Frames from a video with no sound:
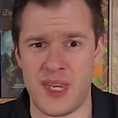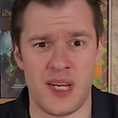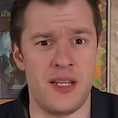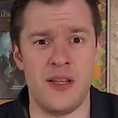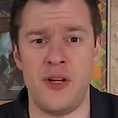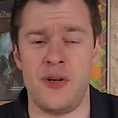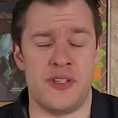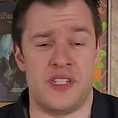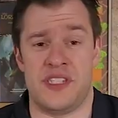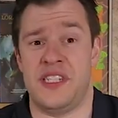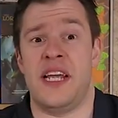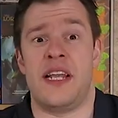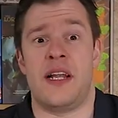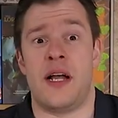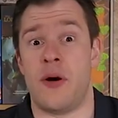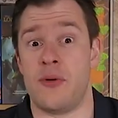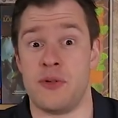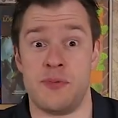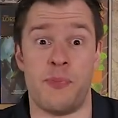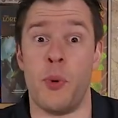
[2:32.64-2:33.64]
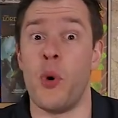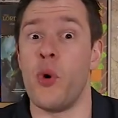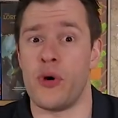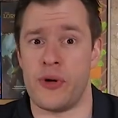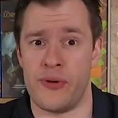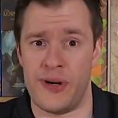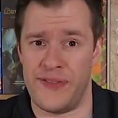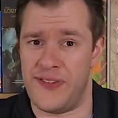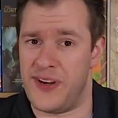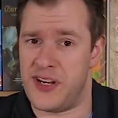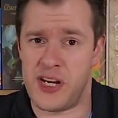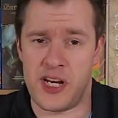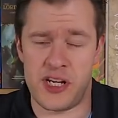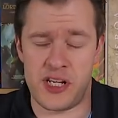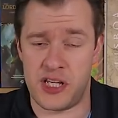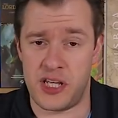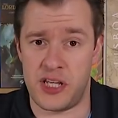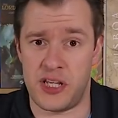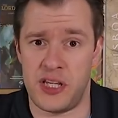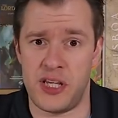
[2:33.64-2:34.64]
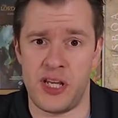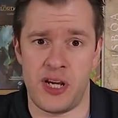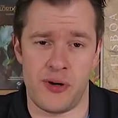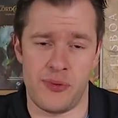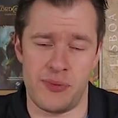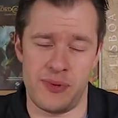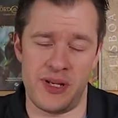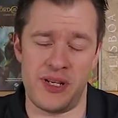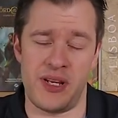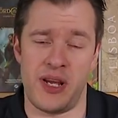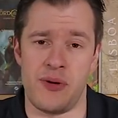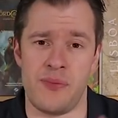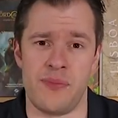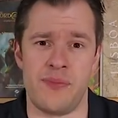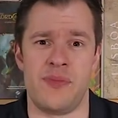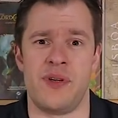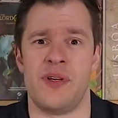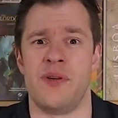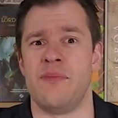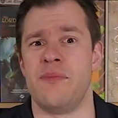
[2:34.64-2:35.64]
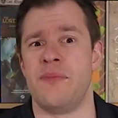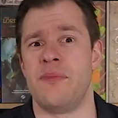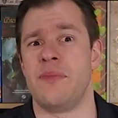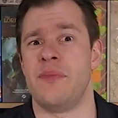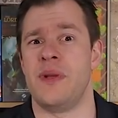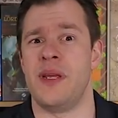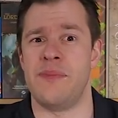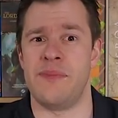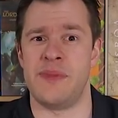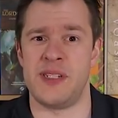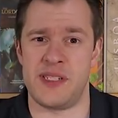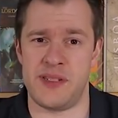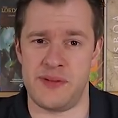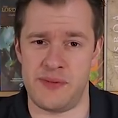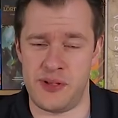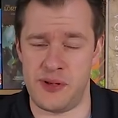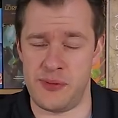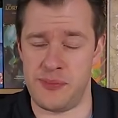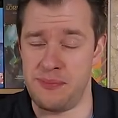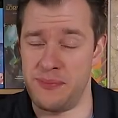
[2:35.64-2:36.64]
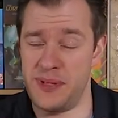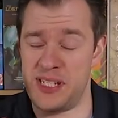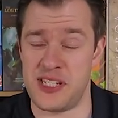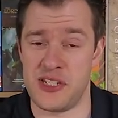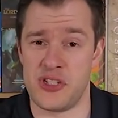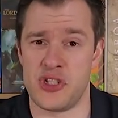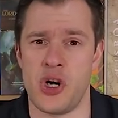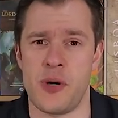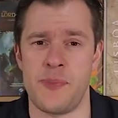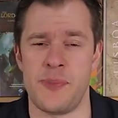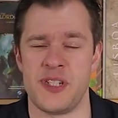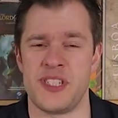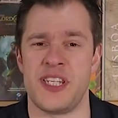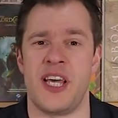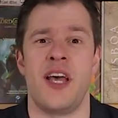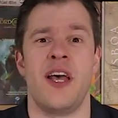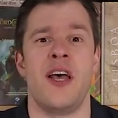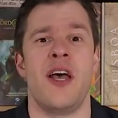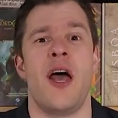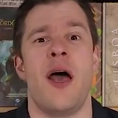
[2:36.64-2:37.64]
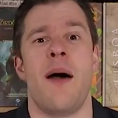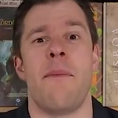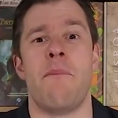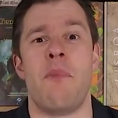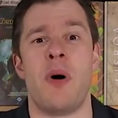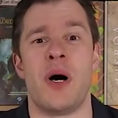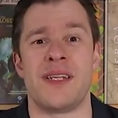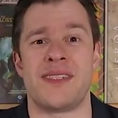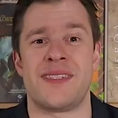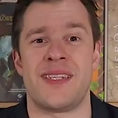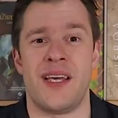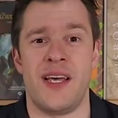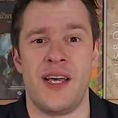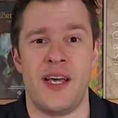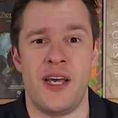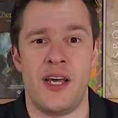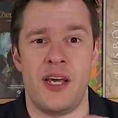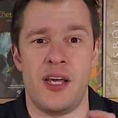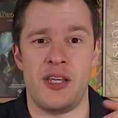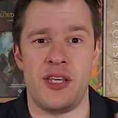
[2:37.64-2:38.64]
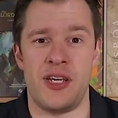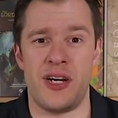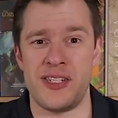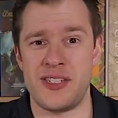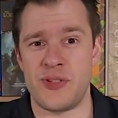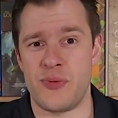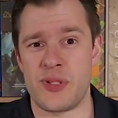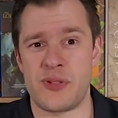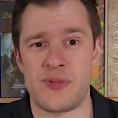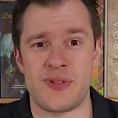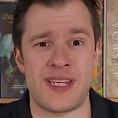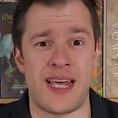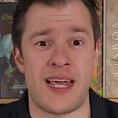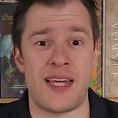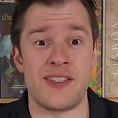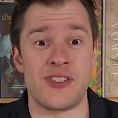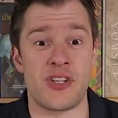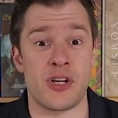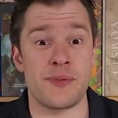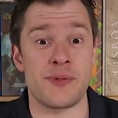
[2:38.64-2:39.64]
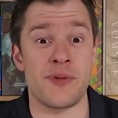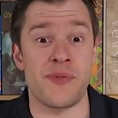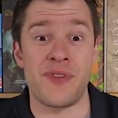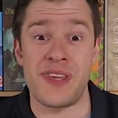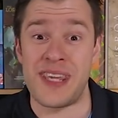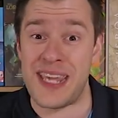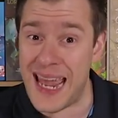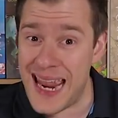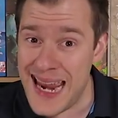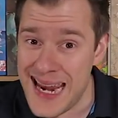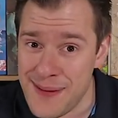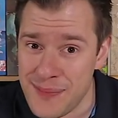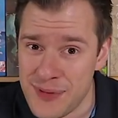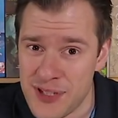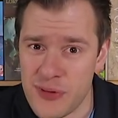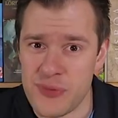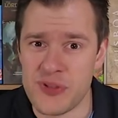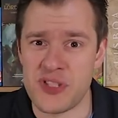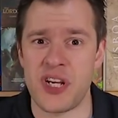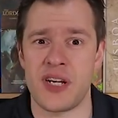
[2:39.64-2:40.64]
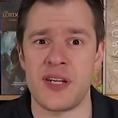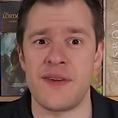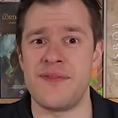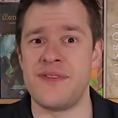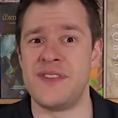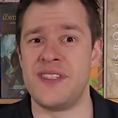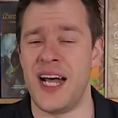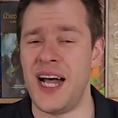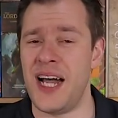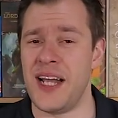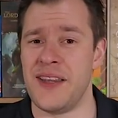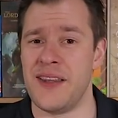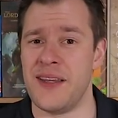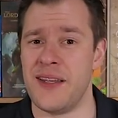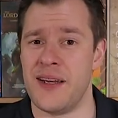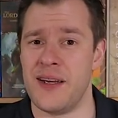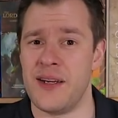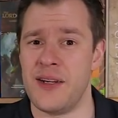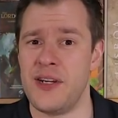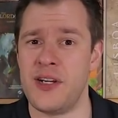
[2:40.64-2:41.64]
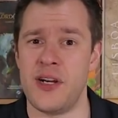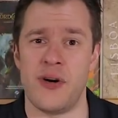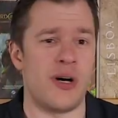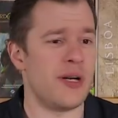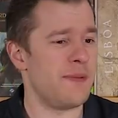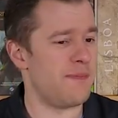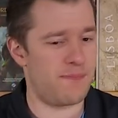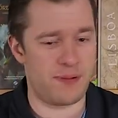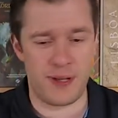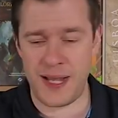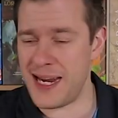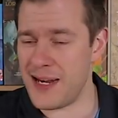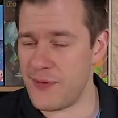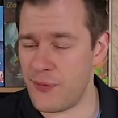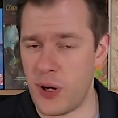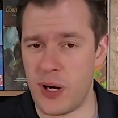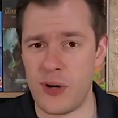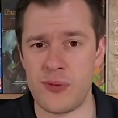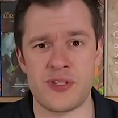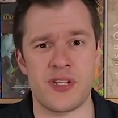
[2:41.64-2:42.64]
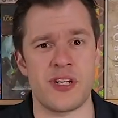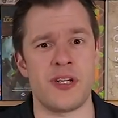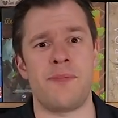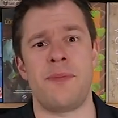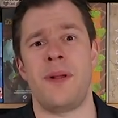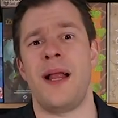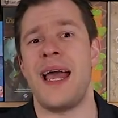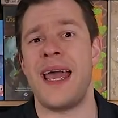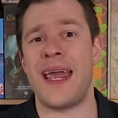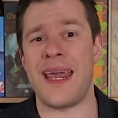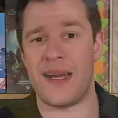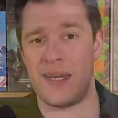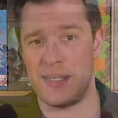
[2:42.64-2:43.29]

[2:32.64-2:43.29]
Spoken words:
Not to say that I was bored or anything. No. You know, you misinterpret. But the idea was that in terms of games, I was kind of done. You know, I'd played what I was going to play.